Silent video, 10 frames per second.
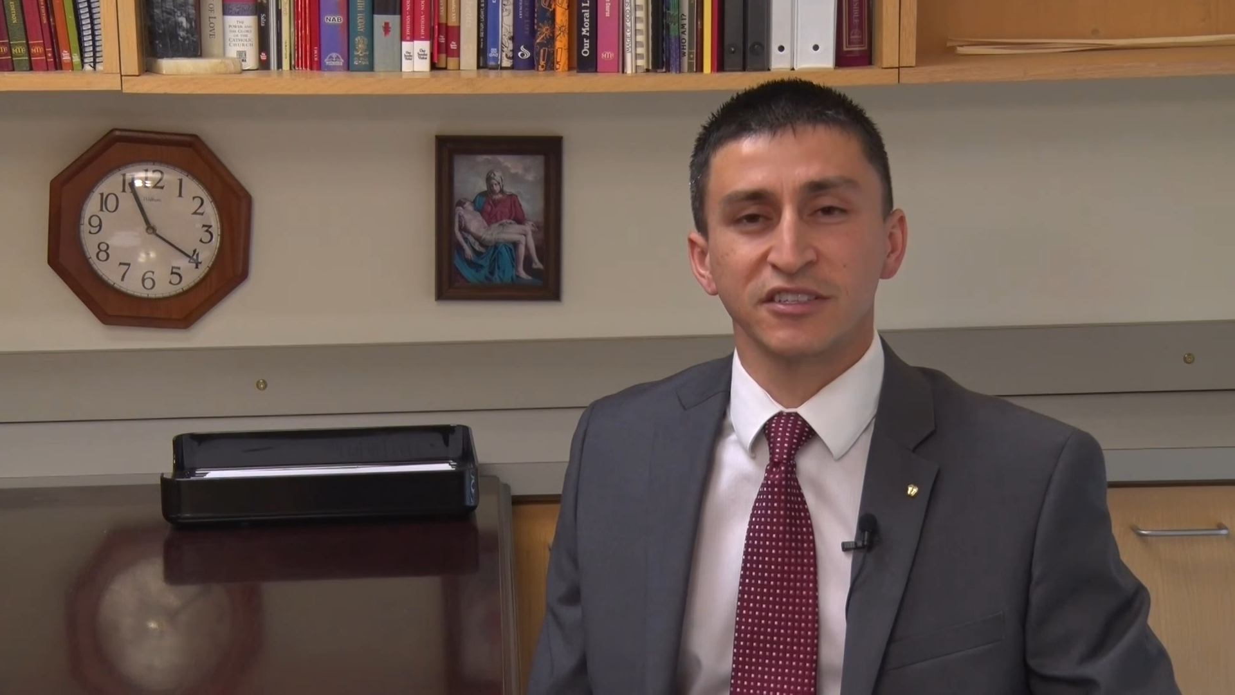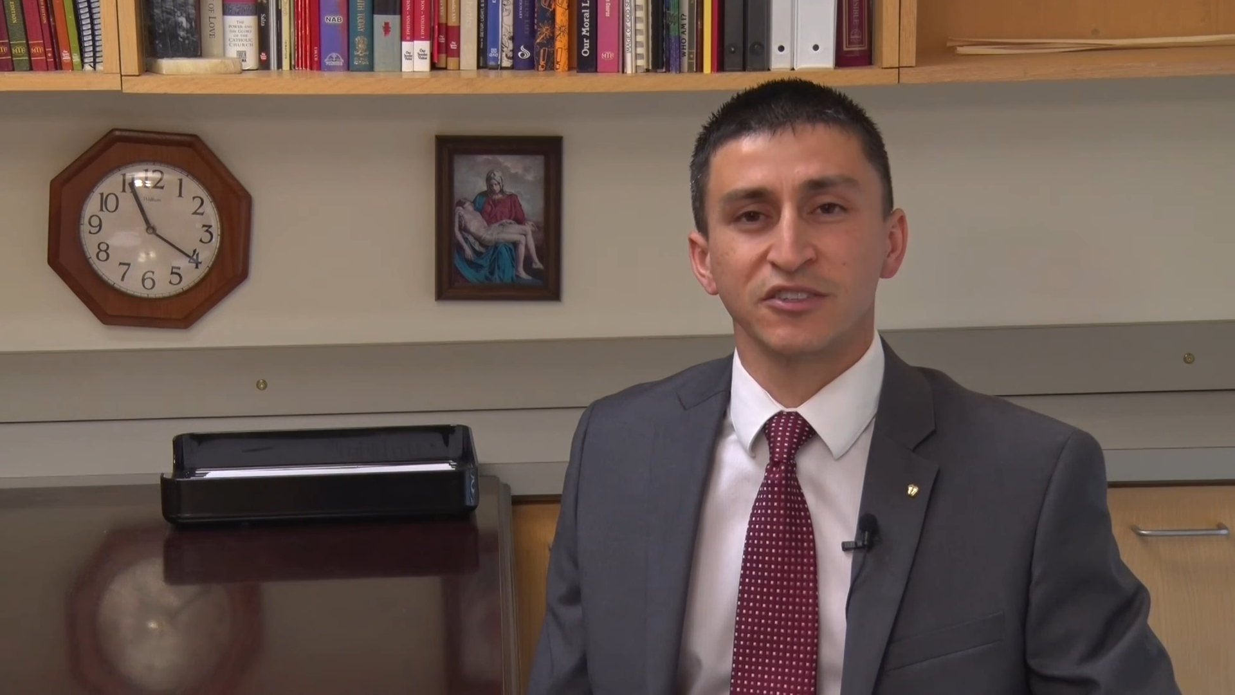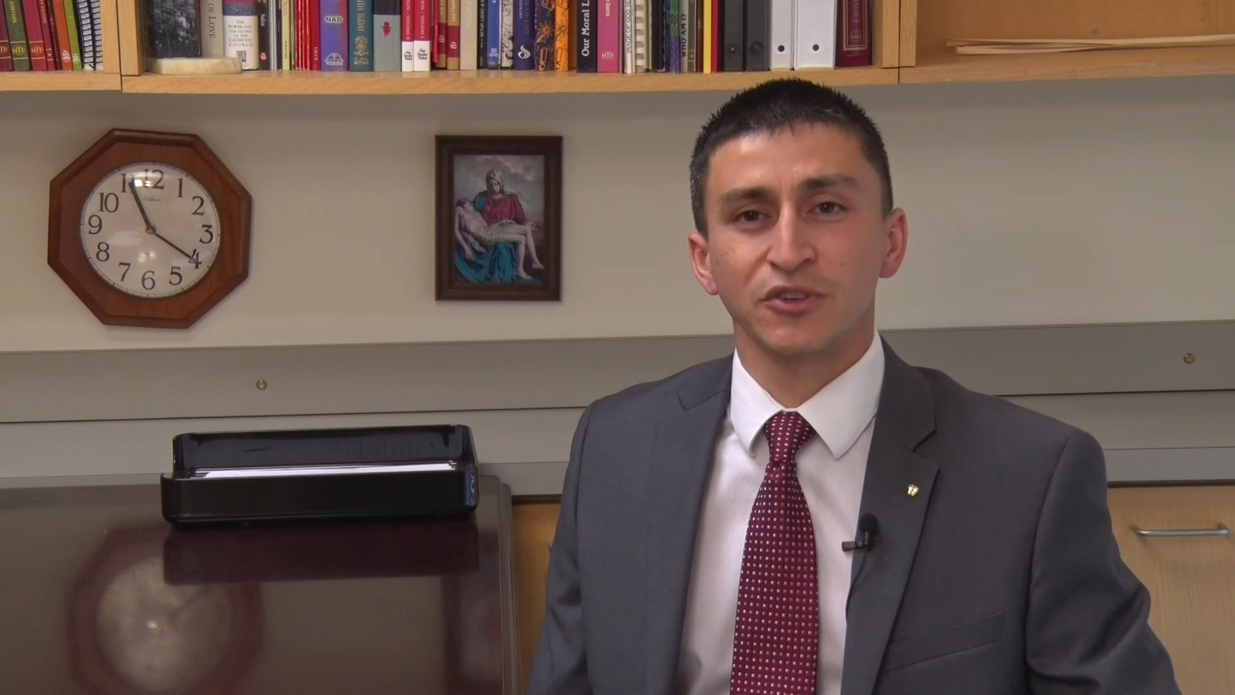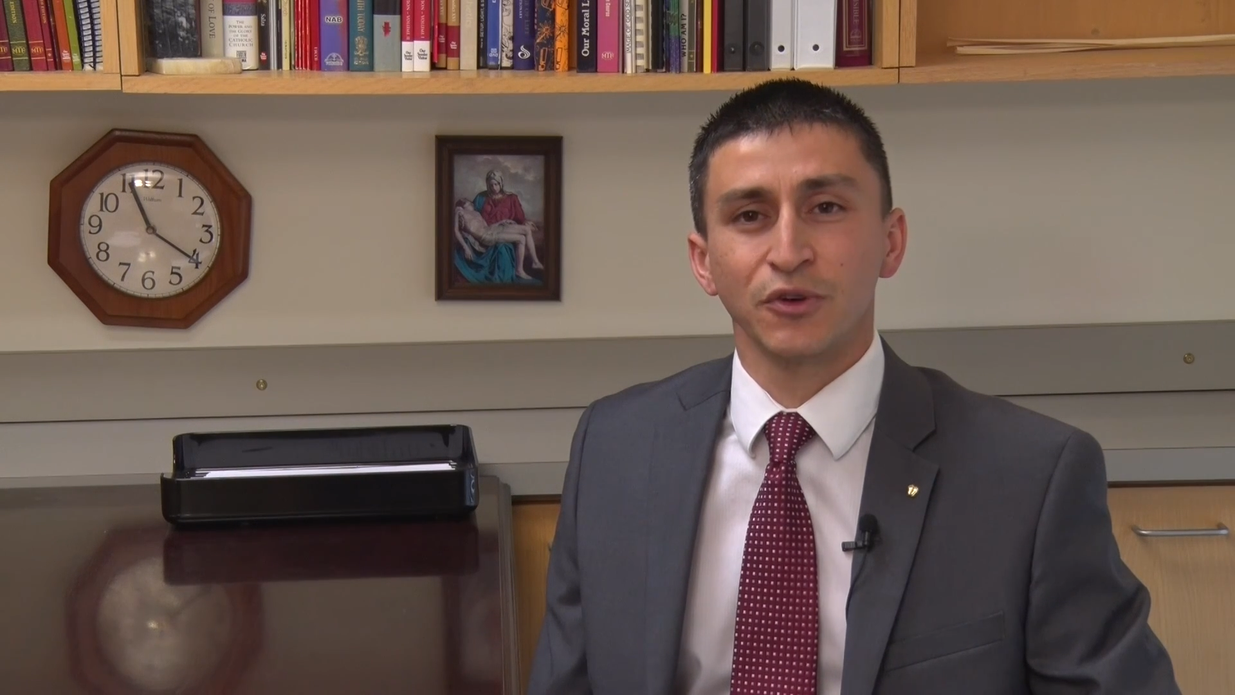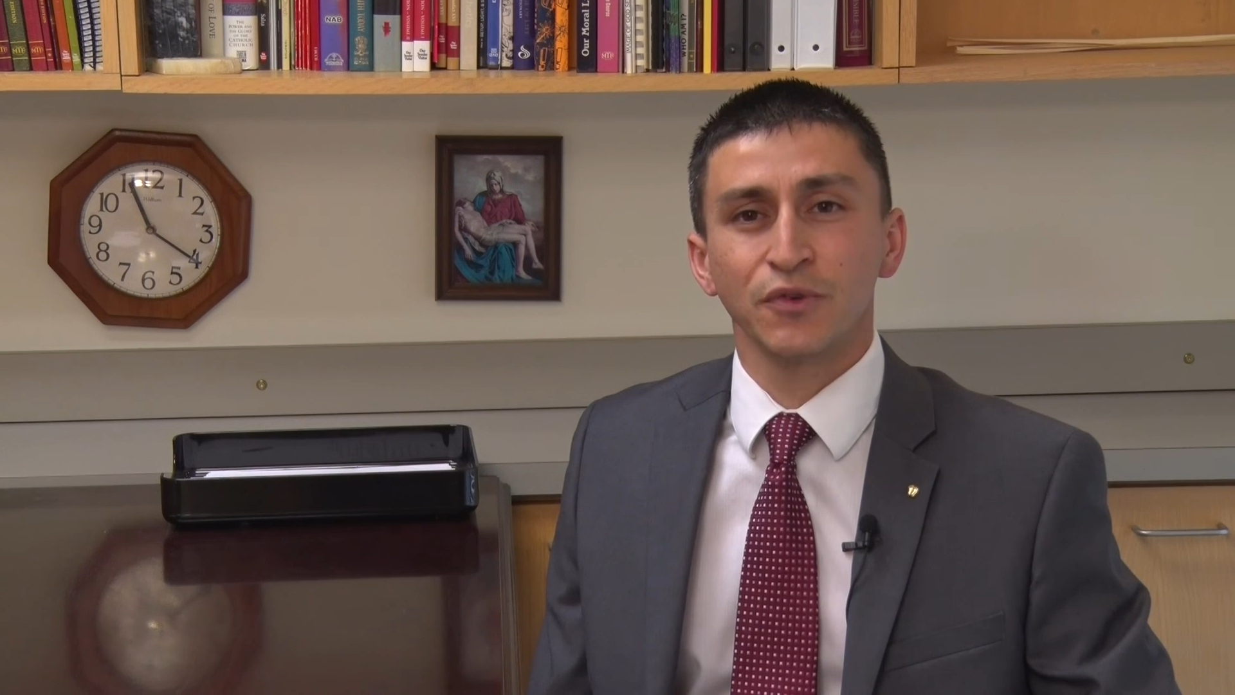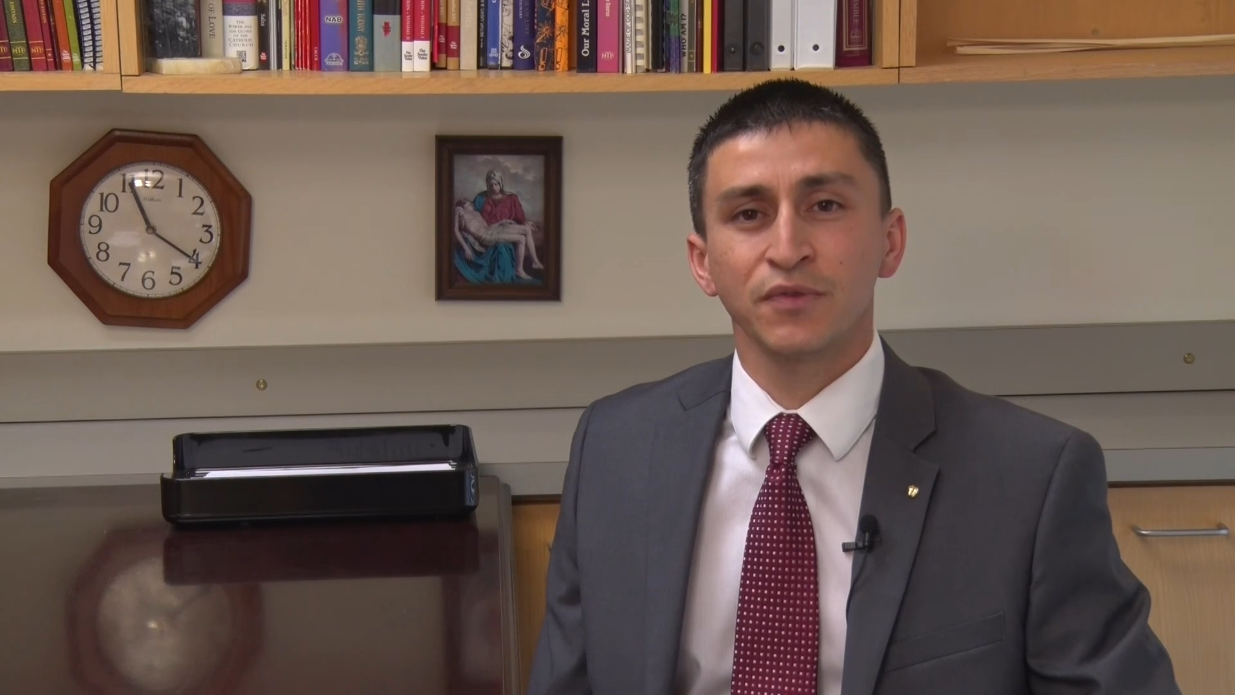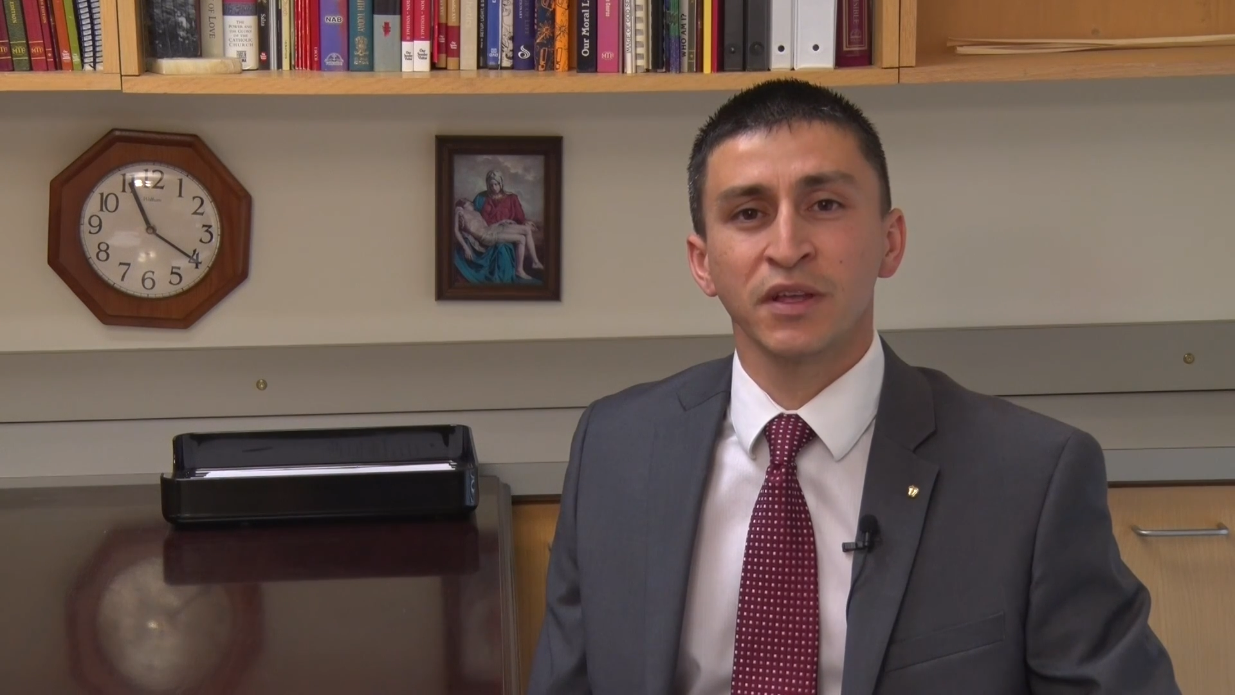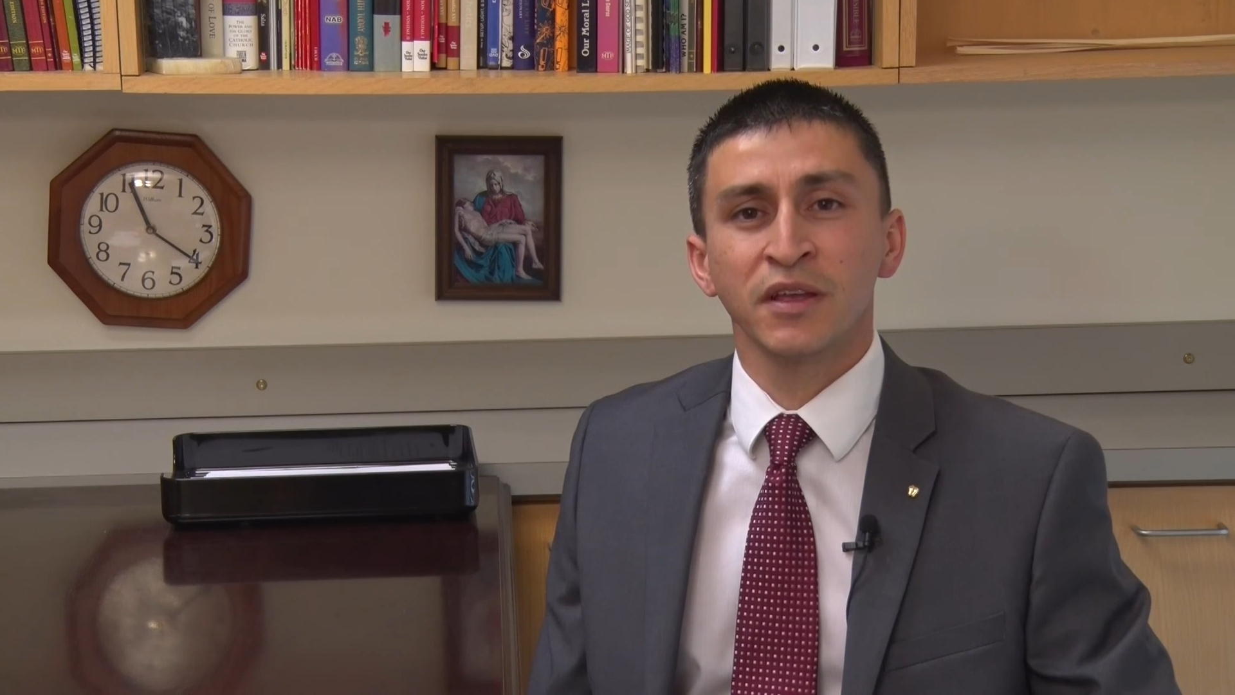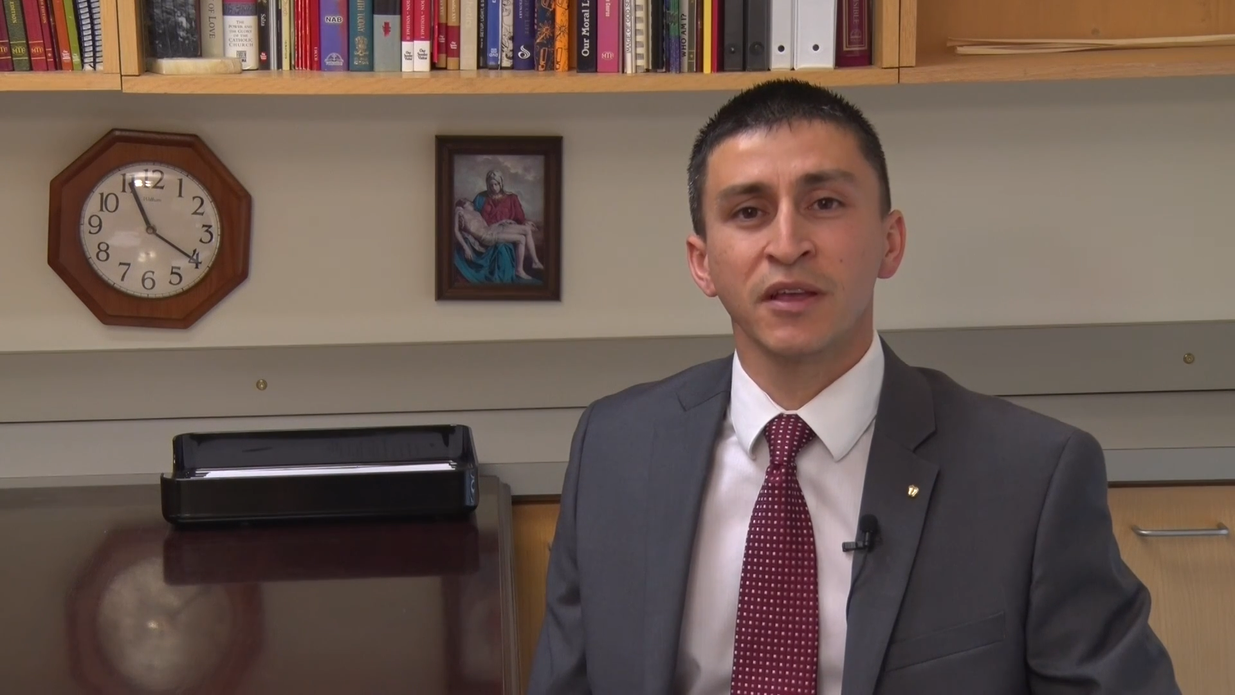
is served,